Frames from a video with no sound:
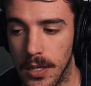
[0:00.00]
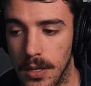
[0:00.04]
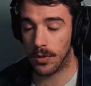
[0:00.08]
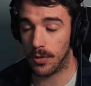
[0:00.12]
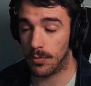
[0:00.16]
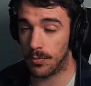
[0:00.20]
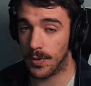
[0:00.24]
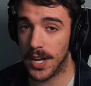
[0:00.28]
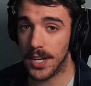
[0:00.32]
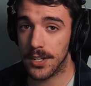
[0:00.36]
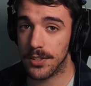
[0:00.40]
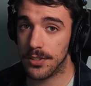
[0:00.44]

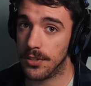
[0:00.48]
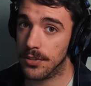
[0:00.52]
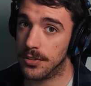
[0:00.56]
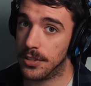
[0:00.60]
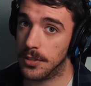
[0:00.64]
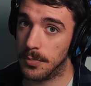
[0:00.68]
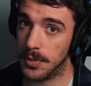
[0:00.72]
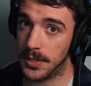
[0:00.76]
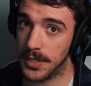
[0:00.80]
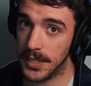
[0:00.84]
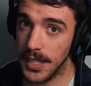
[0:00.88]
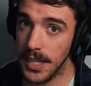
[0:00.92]
We're rational
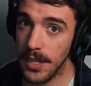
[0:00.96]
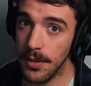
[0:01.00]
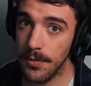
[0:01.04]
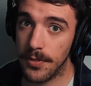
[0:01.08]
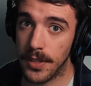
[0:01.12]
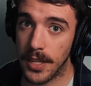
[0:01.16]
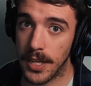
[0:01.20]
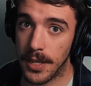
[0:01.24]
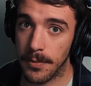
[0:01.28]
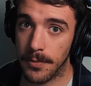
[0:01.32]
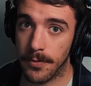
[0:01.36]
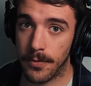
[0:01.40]
to believe
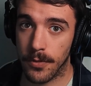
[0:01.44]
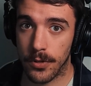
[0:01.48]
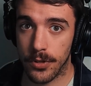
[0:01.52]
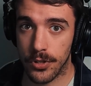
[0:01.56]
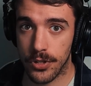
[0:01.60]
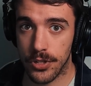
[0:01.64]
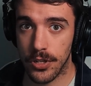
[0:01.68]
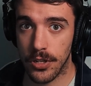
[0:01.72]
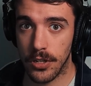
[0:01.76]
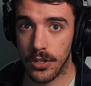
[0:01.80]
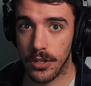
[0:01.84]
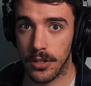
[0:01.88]
them for
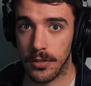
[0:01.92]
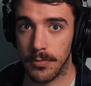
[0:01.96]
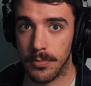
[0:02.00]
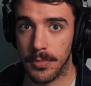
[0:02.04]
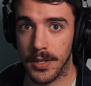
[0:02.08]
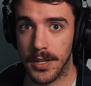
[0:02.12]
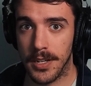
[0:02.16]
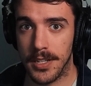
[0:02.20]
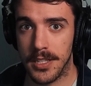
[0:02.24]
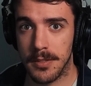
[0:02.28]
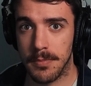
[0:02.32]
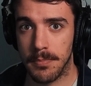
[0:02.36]
sure,
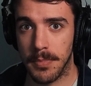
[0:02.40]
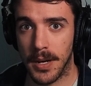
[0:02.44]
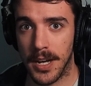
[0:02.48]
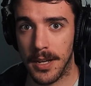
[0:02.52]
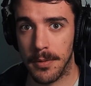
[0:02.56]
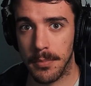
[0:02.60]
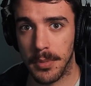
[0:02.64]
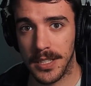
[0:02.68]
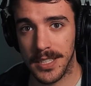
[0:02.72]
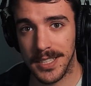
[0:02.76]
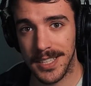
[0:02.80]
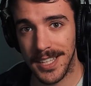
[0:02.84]
but it's
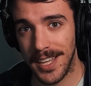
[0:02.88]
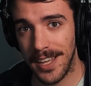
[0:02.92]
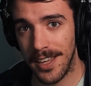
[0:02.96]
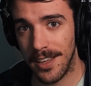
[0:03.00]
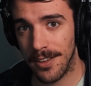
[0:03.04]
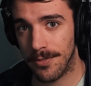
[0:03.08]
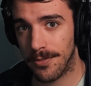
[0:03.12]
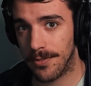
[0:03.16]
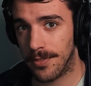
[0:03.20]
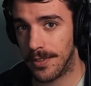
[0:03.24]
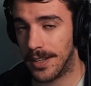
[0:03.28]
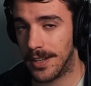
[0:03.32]
by
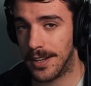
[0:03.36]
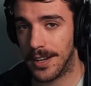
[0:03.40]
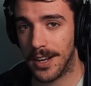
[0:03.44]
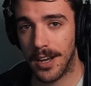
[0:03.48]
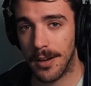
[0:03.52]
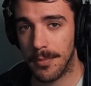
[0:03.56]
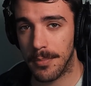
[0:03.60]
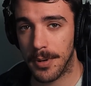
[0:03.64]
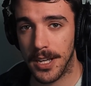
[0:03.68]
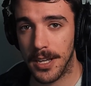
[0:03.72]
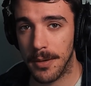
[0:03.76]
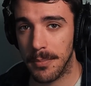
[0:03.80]
belief and
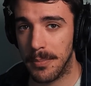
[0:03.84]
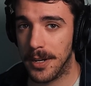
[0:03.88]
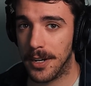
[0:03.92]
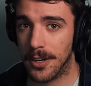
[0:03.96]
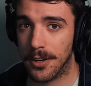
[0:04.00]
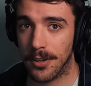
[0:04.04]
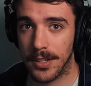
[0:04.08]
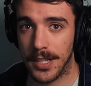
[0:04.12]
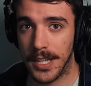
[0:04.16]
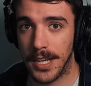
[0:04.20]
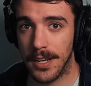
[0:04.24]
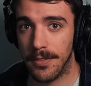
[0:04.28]
not by
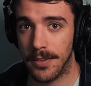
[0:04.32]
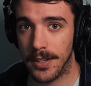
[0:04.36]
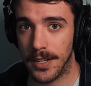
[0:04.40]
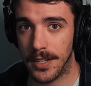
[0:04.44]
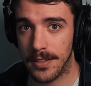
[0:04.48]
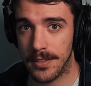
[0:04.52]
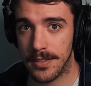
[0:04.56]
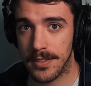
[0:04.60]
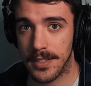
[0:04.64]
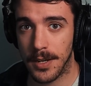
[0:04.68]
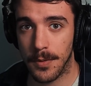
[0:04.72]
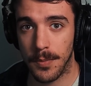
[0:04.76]
empirical
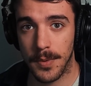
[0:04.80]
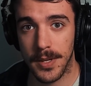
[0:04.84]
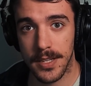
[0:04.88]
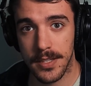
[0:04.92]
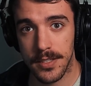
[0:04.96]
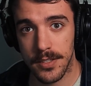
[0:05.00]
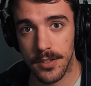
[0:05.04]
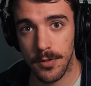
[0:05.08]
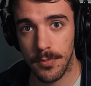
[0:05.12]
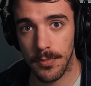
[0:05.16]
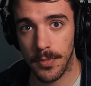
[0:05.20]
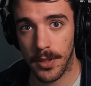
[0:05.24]
evidence that we
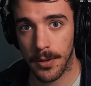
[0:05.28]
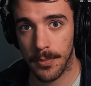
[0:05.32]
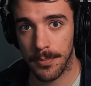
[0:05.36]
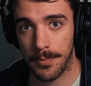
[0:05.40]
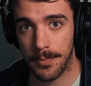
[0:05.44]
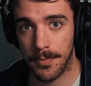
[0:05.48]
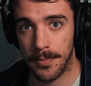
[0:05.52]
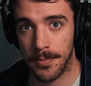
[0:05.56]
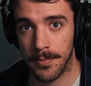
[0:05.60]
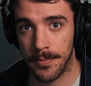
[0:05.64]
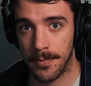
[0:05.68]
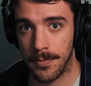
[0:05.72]
assume them.
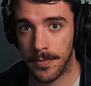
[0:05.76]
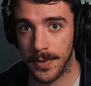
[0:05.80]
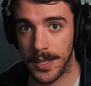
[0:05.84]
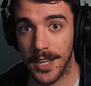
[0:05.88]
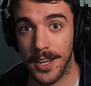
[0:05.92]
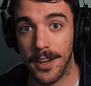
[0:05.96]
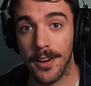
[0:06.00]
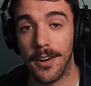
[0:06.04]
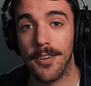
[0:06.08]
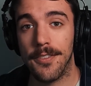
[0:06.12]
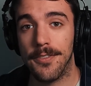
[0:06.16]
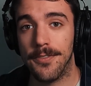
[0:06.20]

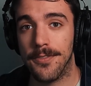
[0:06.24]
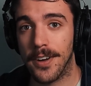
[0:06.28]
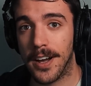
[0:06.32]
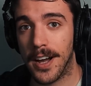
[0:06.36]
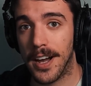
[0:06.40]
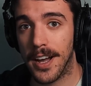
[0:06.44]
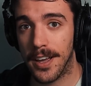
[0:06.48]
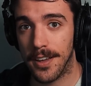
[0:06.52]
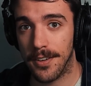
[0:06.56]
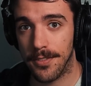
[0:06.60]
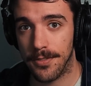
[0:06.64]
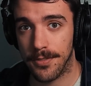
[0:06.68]
Here are
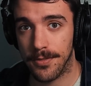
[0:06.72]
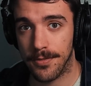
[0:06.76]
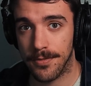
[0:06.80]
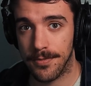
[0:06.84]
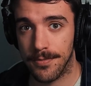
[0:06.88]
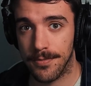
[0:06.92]
five